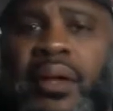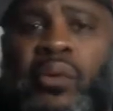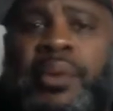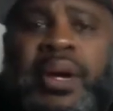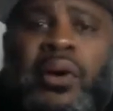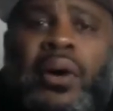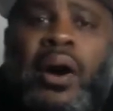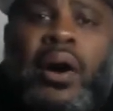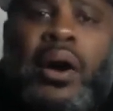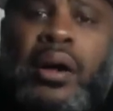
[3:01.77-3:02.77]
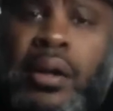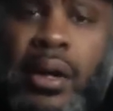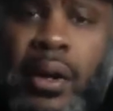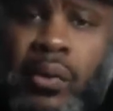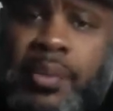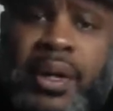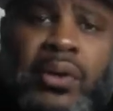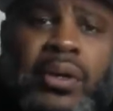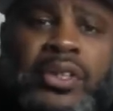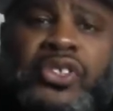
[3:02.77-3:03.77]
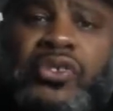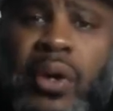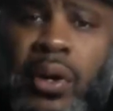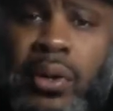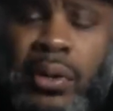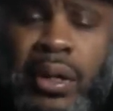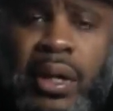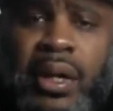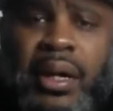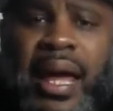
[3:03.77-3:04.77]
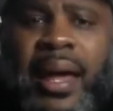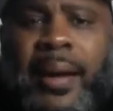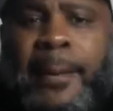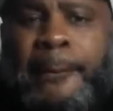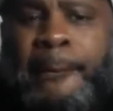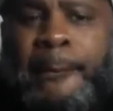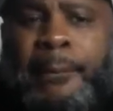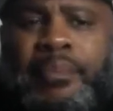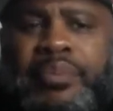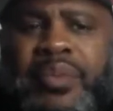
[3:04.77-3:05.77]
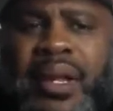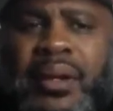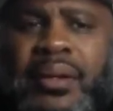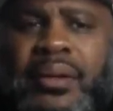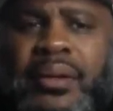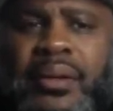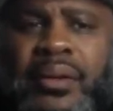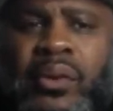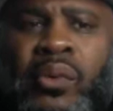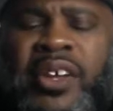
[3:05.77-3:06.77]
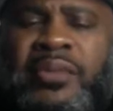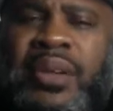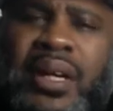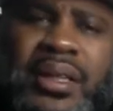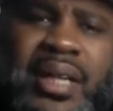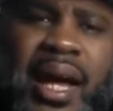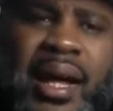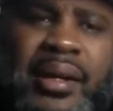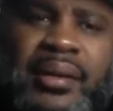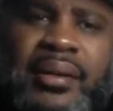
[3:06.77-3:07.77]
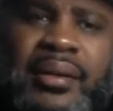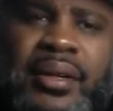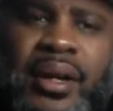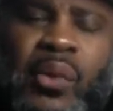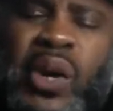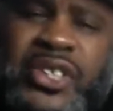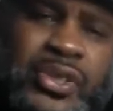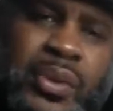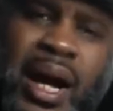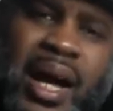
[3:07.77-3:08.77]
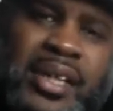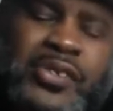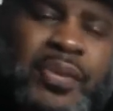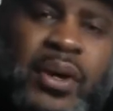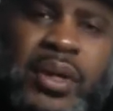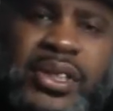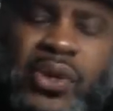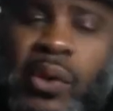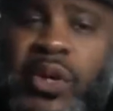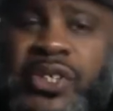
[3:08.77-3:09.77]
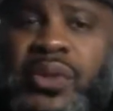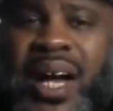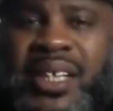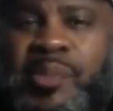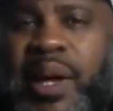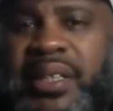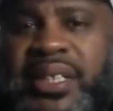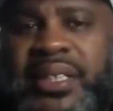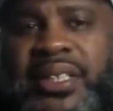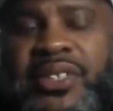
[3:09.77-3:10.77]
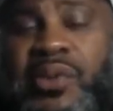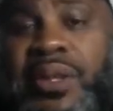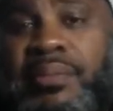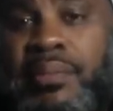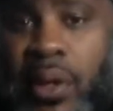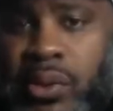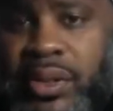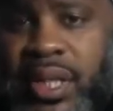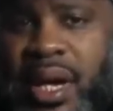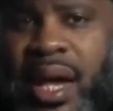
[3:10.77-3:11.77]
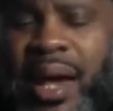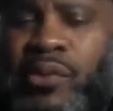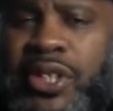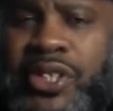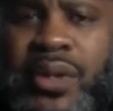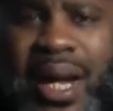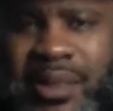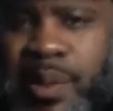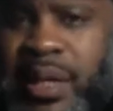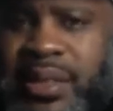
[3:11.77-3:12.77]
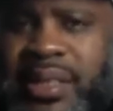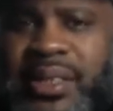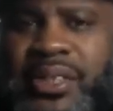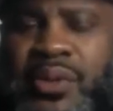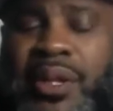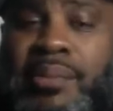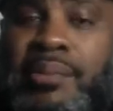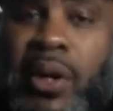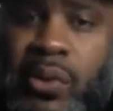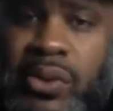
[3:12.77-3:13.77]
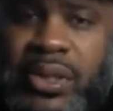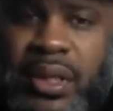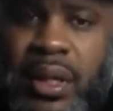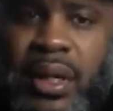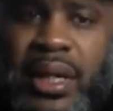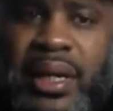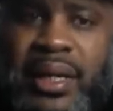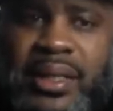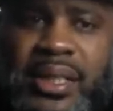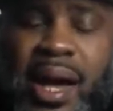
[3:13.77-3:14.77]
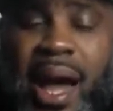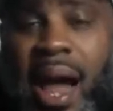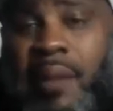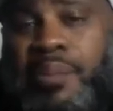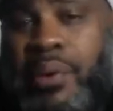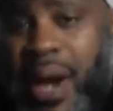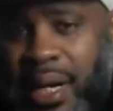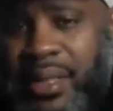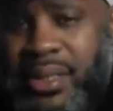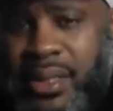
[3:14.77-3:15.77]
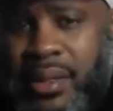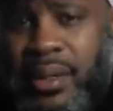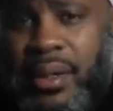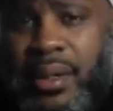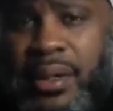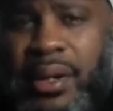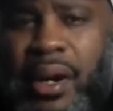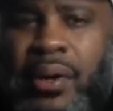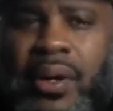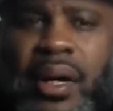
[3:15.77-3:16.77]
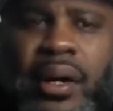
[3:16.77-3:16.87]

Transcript: We've been going hard. We've been going strong. And we've looked at, you know, what you guys focus or what you guys pay attention to the most. And what you guys pay attention to the most is our pranks, you know.